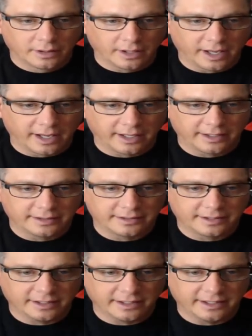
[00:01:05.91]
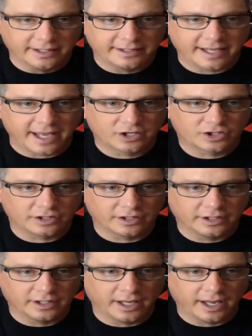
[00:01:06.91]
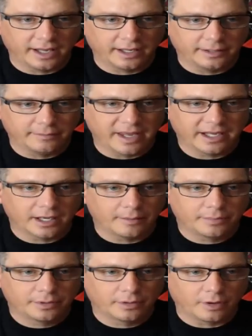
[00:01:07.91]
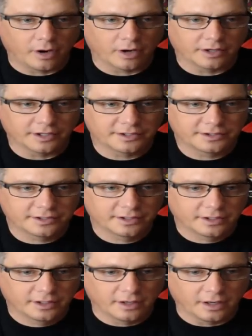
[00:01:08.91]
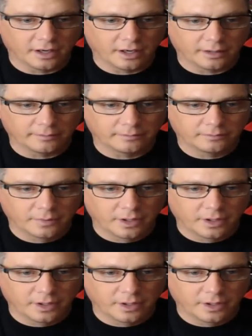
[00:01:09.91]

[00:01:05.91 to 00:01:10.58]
and he's actually a makeup artist, um,